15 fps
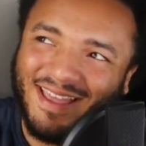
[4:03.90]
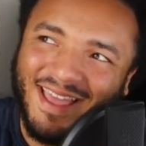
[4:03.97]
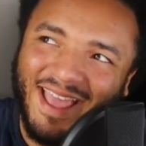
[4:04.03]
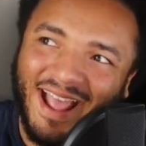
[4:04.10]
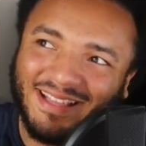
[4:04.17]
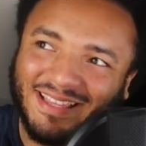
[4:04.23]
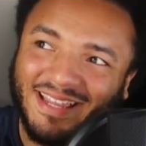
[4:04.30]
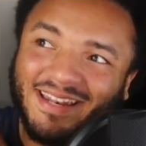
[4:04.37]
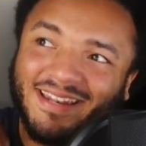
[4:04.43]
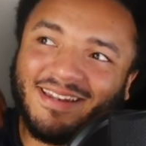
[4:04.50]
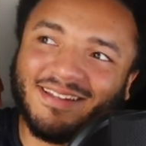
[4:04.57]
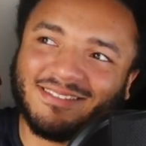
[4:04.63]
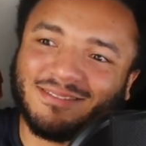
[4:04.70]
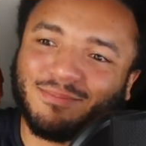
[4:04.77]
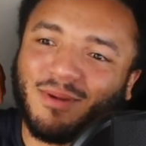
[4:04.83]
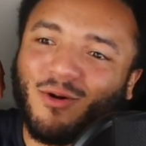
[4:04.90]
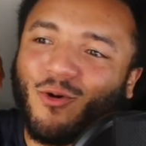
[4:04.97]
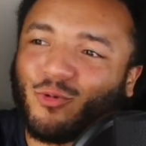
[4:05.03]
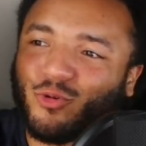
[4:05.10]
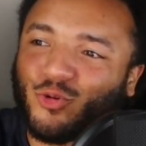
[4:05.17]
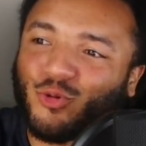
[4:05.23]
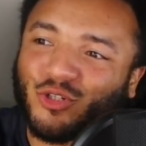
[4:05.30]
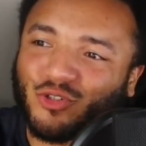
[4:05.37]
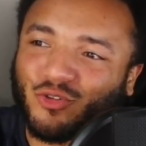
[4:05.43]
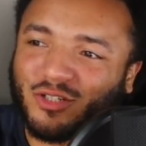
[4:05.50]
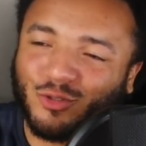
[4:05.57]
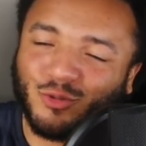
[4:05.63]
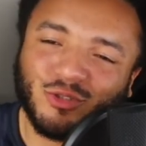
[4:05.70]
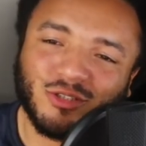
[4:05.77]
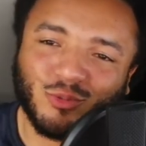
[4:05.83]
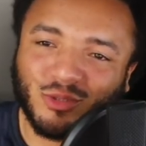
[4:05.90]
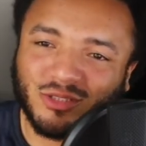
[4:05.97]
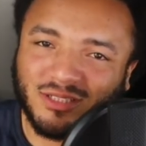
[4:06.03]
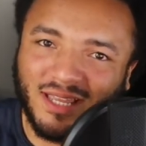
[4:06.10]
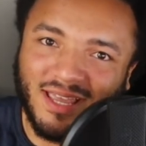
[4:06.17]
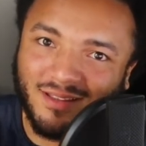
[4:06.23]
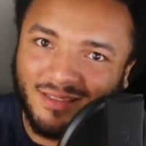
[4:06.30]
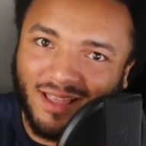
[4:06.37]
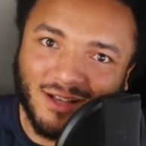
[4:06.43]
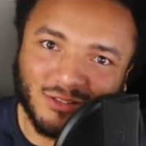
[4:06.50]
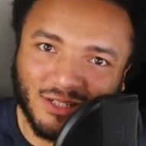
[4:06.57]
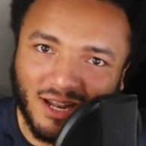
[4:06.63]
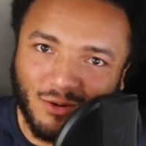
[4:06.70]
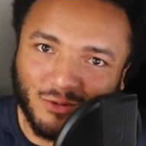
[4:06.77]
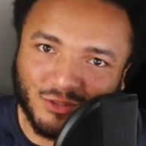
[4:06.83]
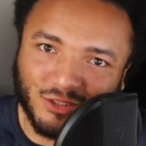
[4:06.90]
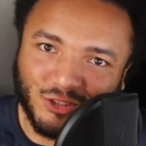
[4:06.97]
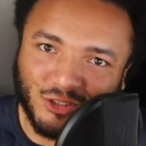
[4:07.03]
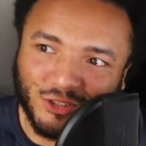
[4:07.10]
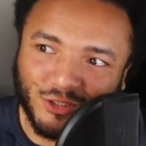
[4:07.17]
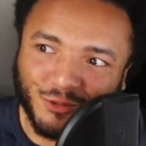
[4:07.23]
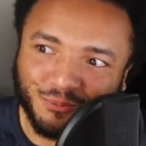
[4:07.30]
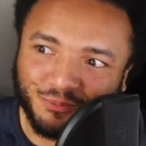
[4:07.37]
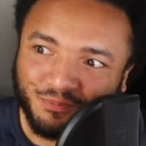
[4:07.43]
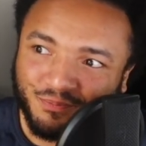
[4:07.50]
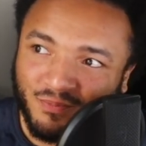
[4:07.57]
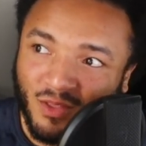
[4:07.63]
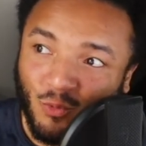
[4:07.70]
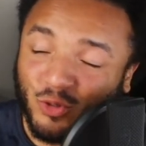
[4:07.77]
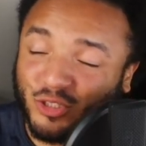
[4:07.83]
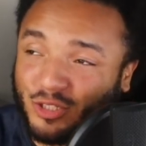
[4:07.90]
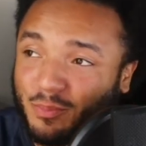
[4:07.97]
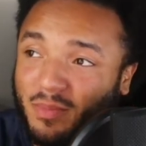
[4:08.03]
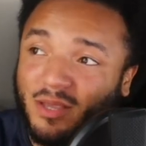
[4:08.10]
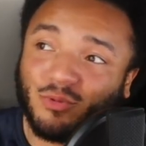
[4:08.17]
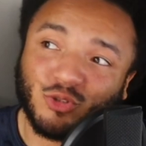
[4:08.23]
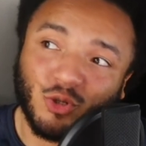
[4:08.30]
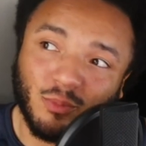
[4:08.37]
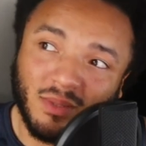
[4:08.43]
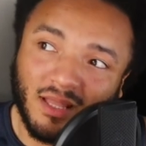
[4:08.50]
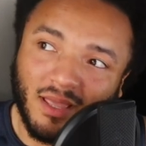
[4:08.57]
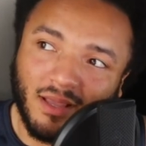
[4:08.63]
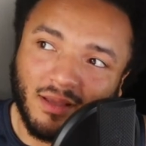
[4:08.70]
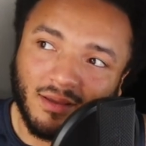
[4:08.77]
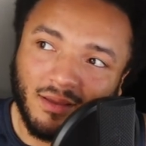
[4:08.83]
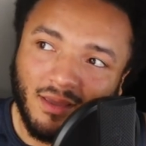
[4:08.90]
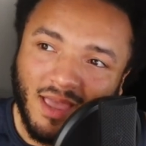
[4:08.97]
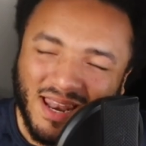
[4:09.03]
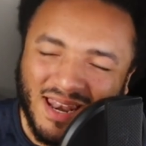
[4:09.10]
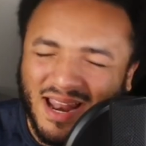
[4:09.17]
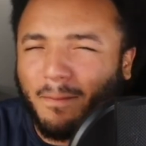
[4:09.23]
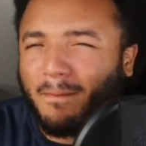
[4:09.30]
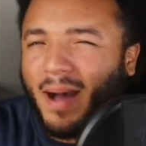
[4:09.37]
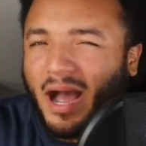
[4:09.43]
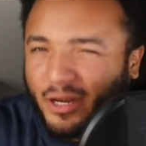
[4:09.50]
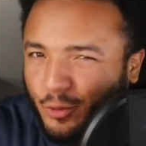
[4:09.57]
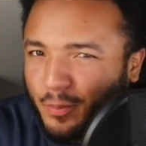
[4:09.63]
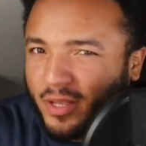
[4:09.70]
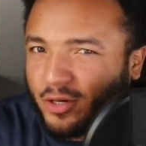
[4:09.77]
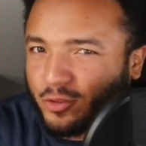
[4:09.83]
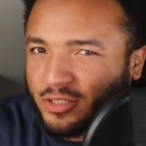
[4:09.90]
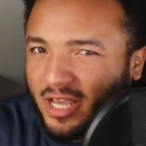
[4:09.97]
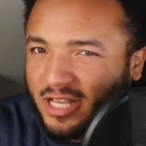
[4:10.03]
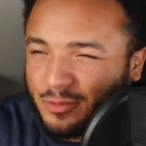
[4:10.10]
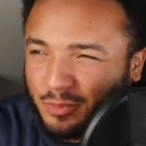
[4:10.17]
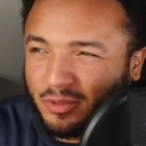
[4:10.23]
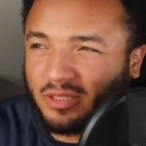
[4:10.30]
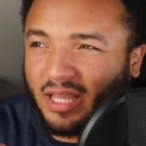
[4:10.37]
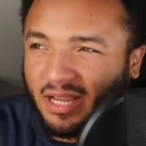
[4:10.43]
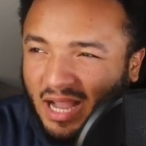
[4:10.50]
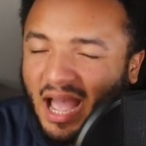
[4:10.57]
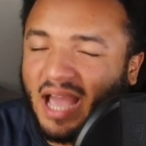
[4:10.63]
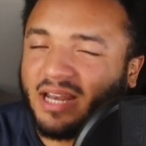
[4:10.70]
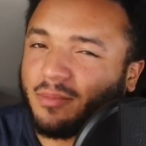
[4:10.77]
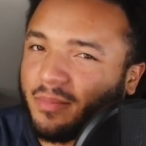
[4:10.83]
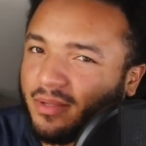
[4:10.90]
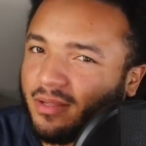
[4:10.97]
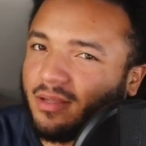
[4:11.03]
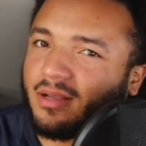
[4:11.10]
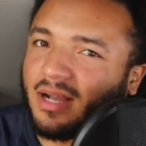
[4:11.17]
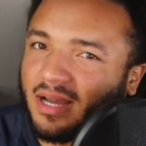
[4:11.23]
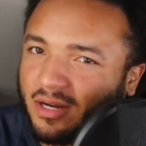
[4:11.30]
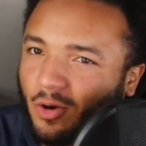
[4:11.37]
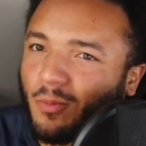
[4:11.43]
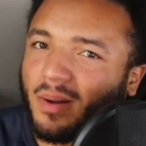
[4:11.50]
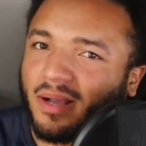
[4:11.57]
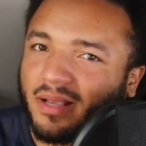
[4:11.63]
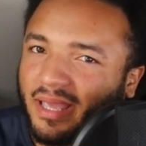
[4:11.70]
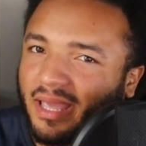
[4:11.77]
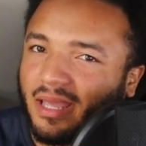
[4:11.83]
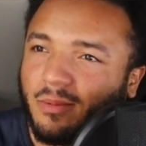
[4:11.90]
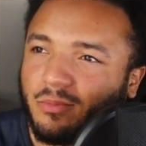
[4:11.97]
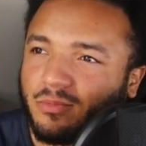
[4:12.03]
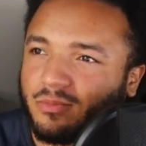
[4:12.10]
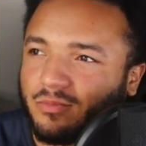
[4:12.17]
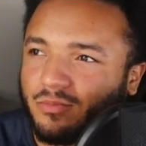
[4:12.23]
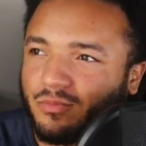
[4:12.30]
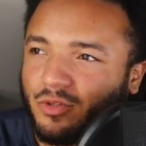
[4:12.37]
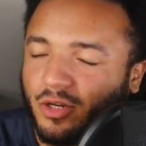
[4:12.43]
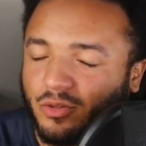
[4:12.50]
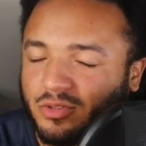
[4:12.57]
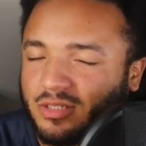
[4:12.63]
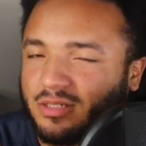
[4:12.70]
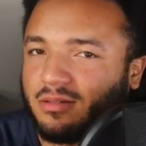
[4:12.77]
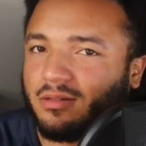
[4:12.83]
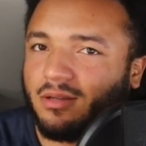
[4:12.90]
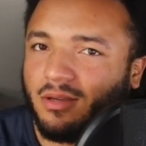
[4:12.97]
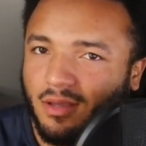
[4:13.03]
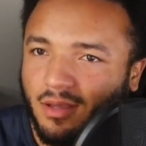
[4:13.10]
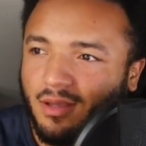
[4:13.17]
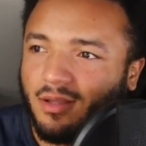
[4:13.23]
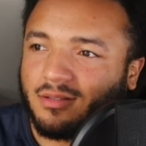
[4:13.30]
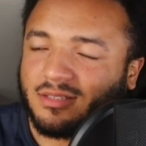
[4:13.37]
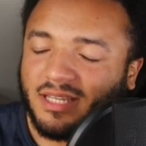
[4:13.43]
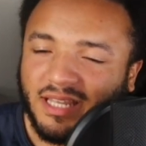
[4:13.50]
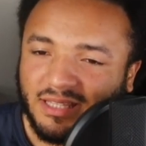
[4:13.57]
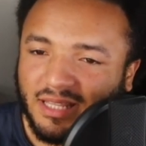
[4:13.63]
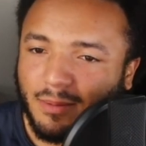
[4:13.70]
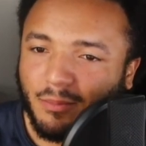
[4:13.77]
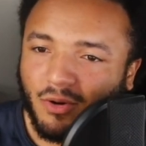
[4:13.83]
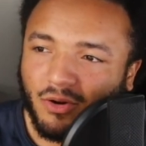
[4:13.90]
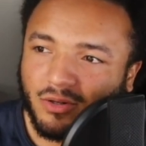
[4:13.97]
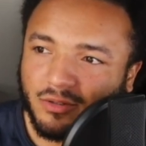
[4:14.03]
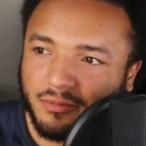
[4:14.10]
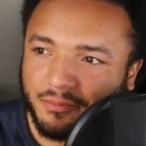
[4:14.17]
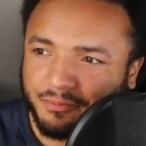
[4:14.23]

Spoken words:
at the end of this, my whole New Year's resolution was to hit 1,000 hours this year, which to me was going to be like, not a monumental task, but like I had to be kind of on my game, to hit that marker.